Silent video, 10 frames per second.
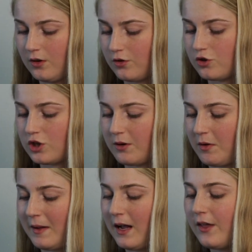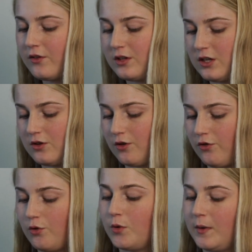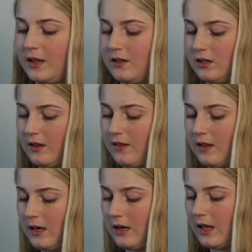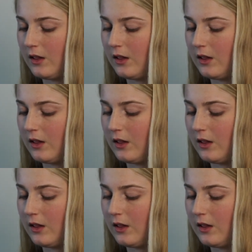to share with my other teachers who were willing to listen